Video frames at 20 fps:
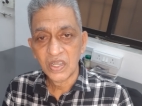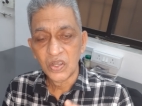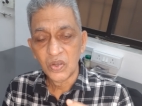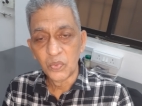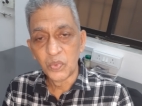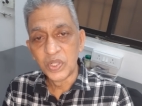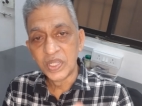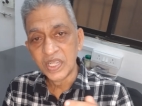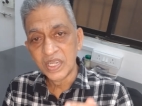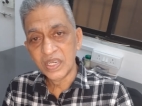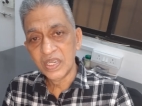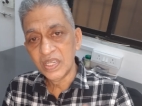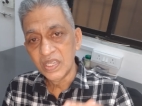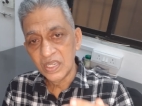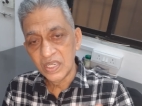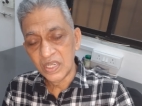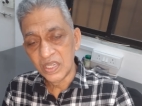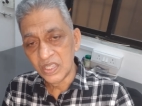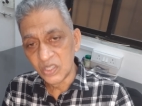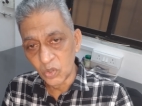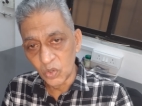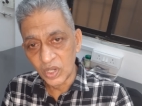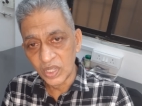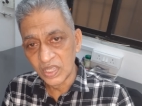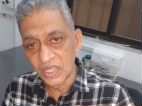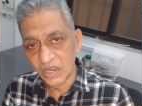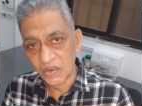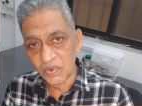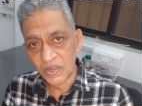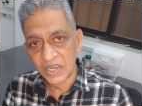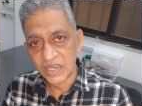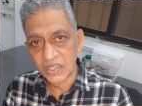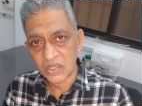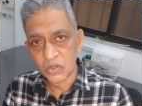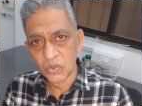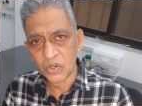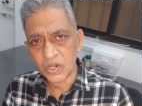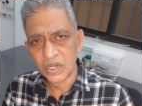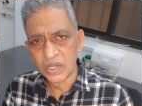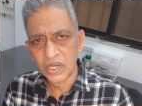Within Dhurandar 1 and
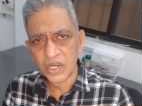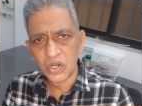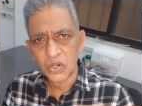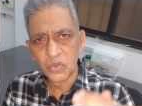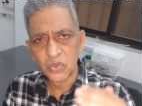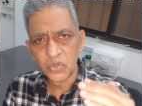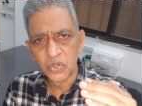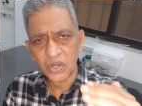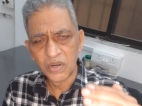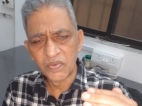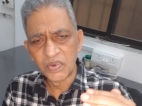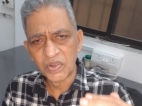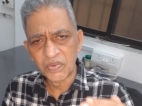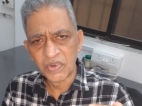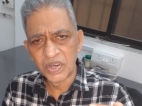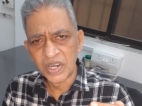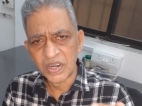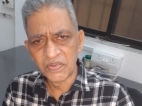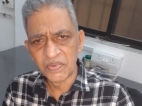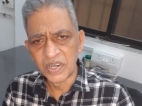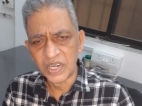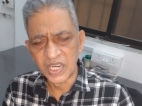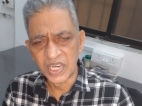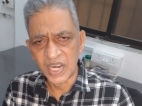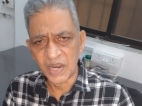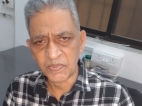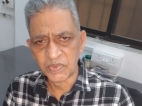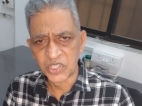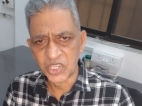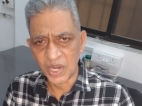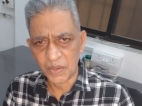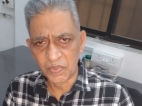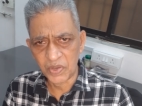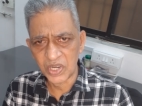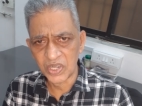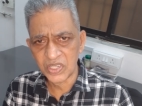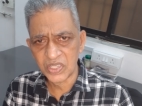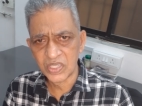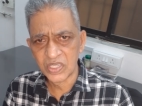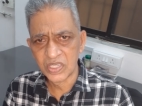Dhurandar 2, you have different
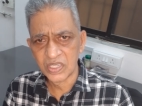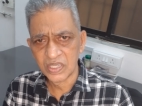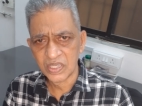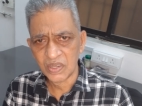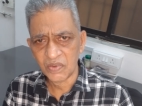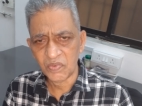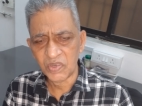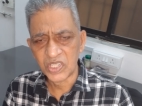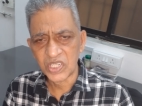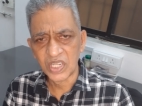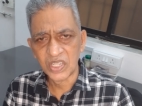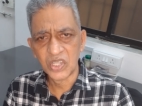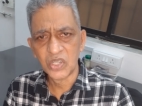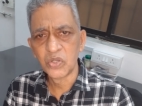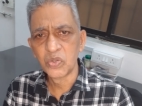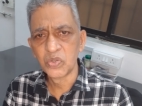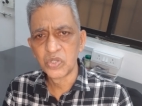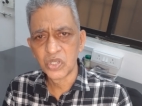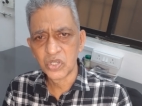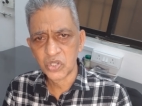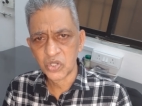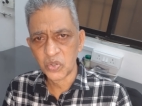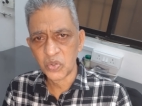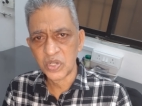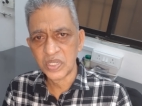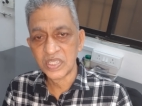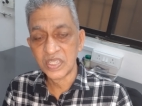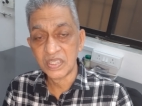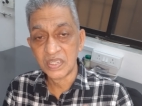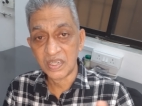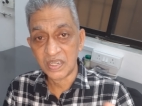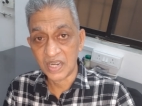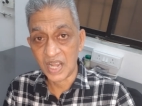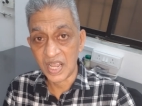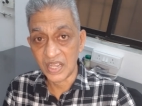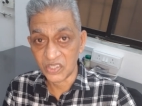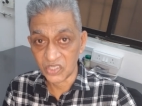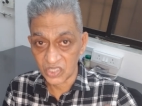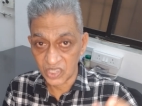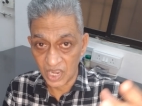chapters, which are the user stories and the
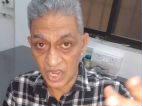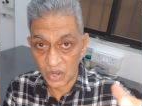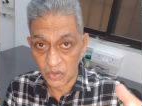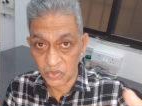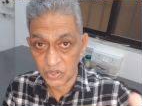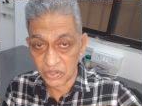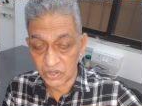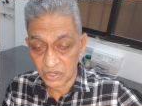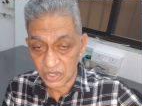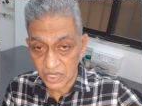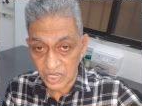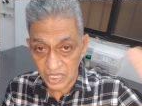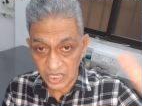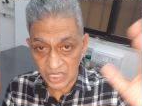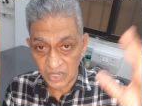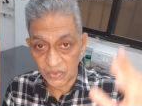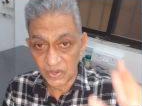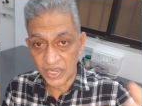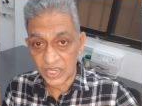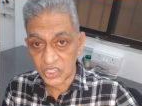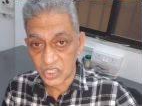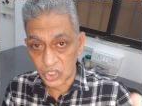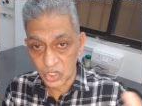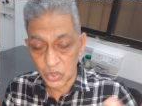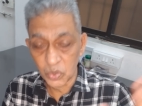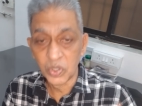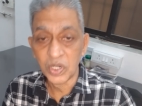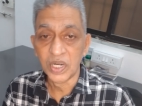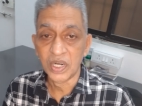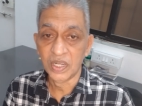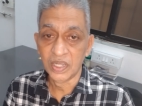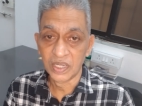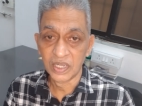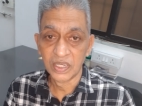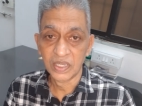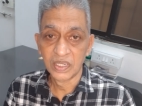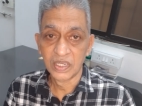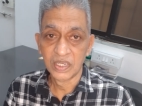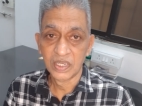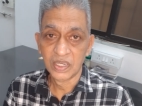tasks, how they were executed.
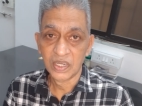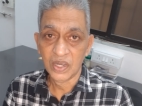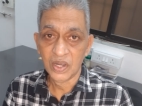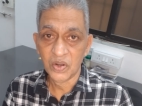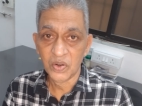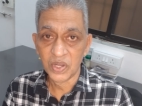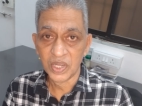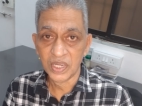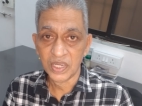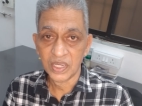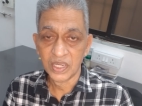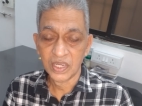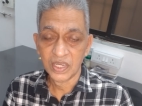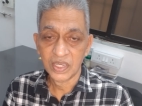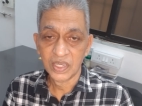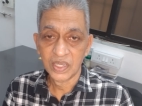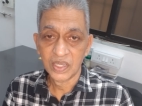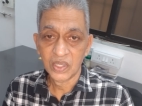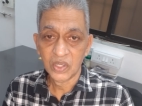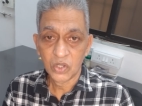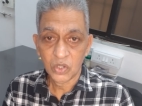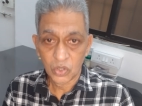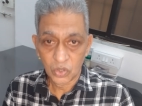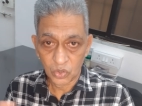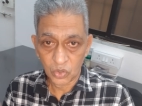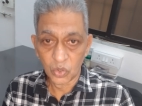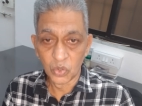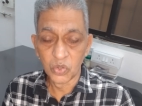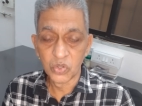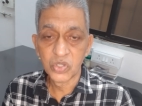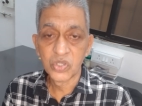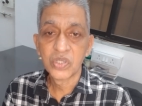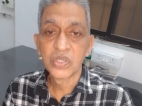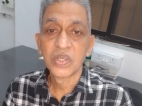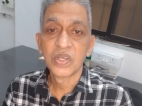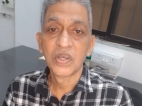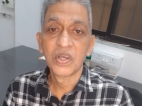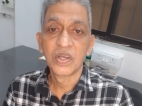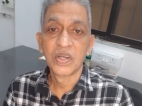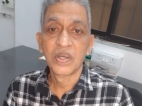Okay, those
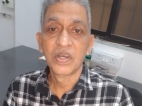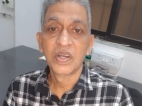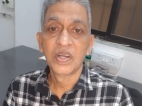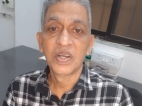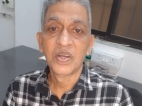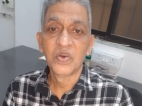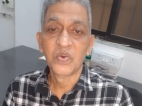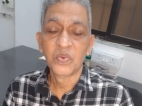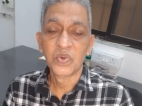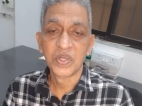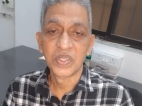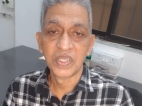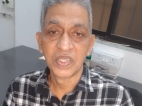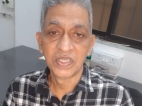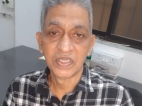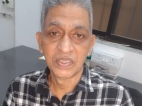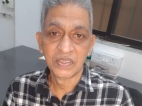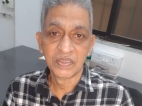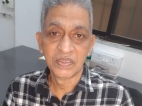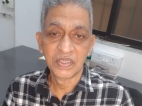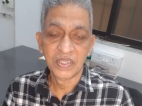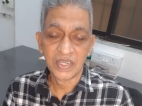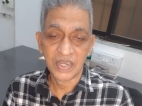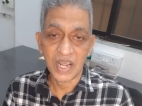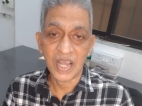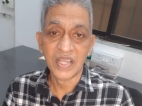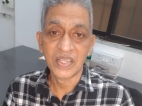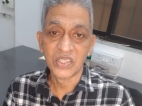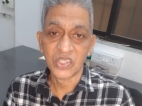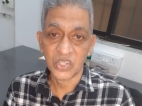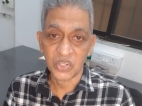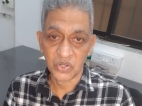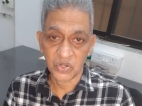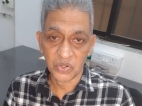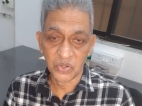were the tasks,